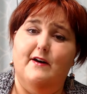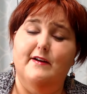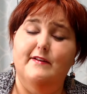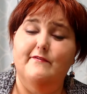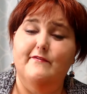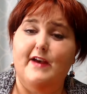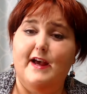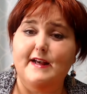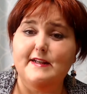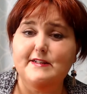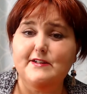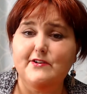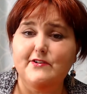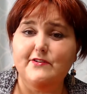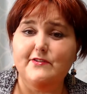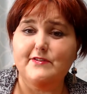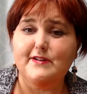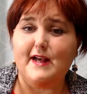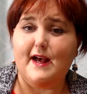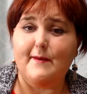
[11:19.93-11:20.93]

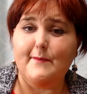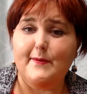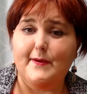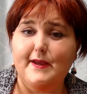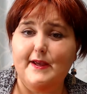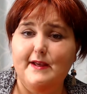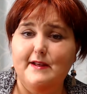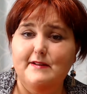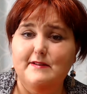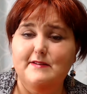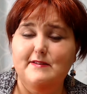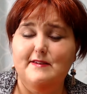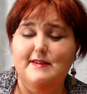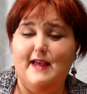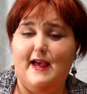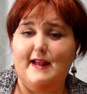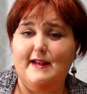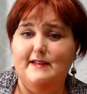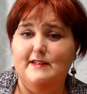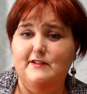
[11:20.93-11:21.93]
vascular type EDS,
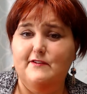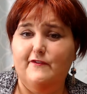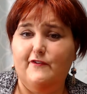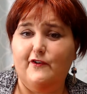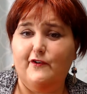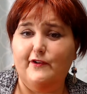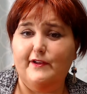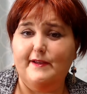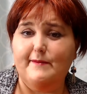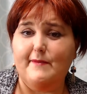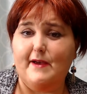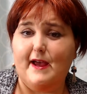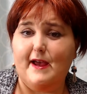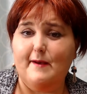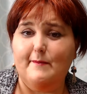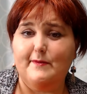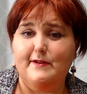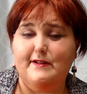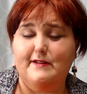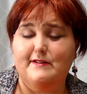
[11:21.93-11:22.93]
that is fully
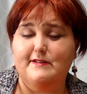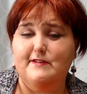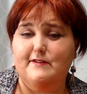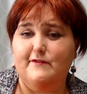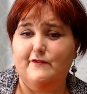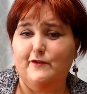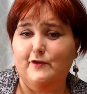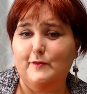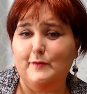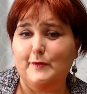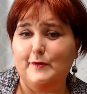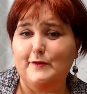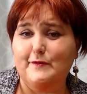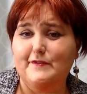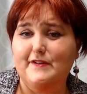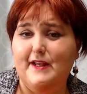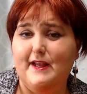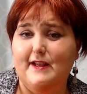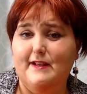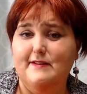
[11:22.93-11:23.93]
mapped. It is a foolproof
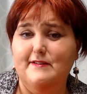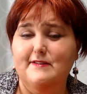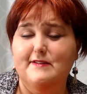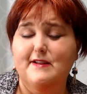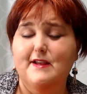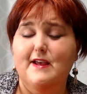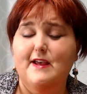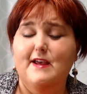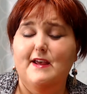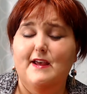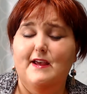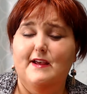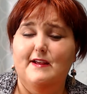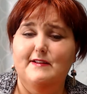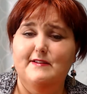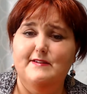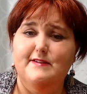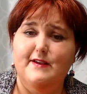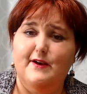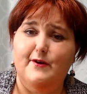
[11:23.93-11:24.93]
test,
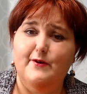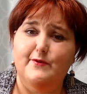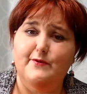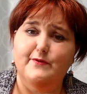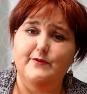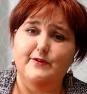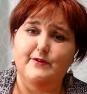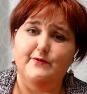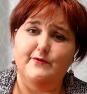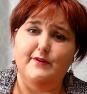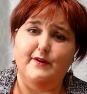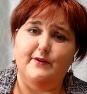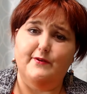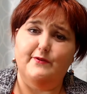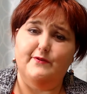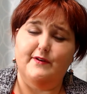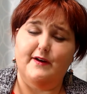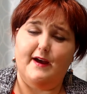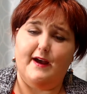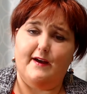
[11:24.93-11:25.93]
and so you
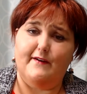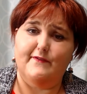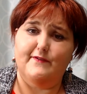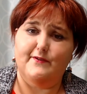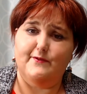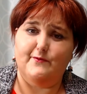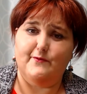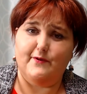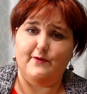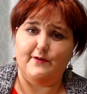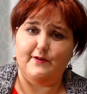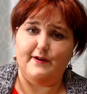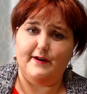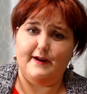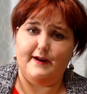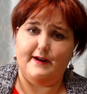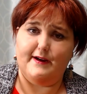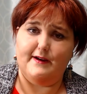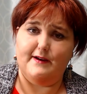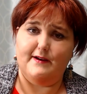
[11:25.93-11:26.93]
don't have to
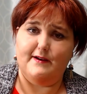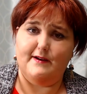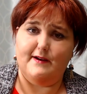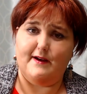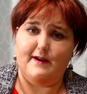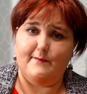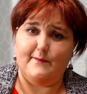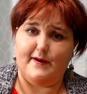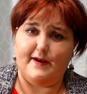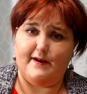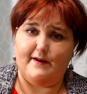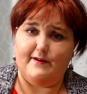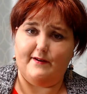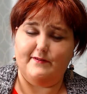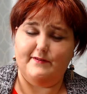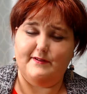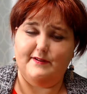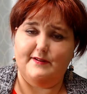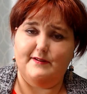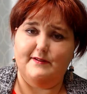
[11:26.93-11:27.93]
worry
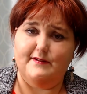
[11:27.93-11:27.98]
about